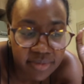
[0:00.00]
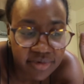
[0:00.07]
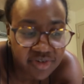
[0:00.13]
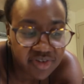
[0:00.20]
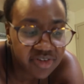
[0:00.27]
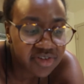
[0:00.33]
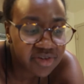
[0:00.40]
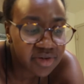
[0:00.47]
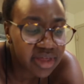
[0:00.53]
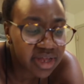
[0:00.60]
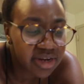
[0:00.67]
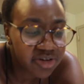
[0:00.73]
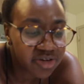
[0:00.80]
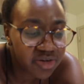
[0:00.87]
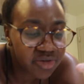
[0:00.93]
just so
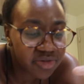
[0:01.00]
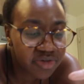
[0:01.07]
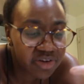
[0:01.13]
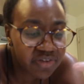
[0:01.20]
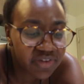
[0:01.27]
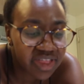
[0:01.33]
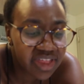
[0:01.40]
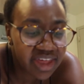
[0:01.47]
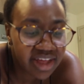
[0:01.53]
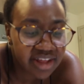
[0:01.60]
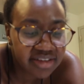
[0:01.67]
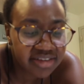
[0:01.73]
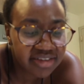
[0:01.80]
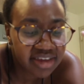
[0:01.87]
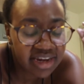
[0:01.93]
that, you know, everything can
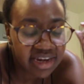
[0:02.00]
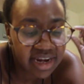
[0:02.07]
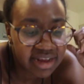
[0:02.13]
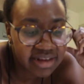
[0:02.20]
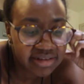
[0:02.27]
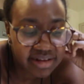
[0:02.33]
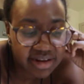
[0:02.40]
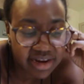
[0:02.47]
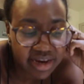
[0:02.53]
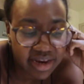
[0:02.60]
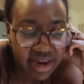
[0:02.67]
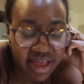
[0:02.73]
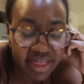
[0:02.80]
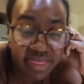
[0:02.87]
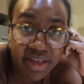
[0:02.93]
set nicely,
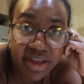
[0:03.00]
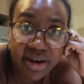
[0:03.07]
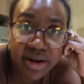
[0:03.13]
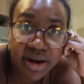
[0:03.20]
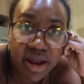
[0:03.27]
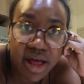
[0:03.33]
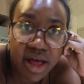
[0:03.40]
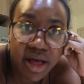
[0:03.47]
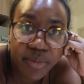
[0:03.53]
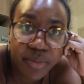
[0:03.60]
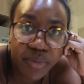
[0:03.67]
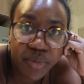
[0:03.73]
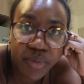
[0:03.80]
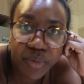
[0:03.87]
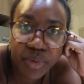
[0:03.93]
and then
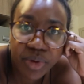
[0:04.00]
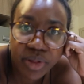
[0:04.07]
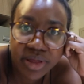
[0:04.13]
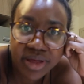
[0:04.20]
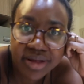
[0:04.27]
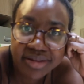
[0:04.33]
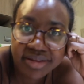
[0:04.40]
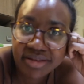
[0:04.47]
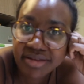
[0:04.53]
we'll eat.